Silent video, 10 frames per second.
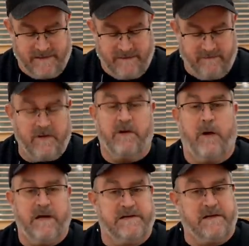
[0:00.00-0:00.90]
Even though you're
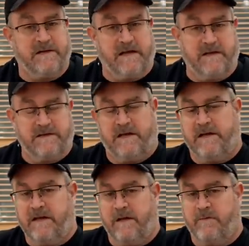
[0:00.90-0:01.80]
watching this on
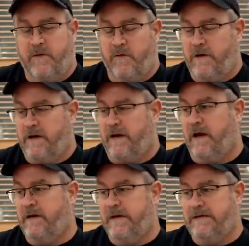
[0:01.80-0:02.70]
Sunday, I'm recording it
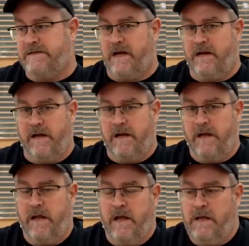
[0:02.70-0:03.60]
on Saturday
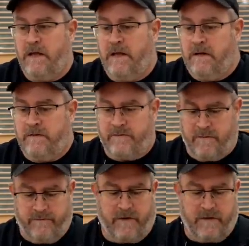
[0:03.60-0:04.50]

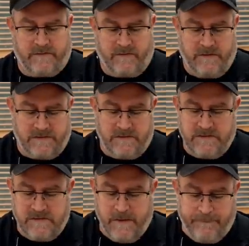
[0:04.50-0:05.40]
for various
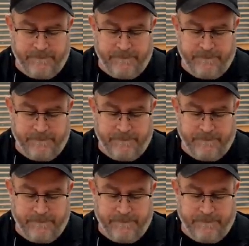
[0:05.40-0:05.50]
reasons.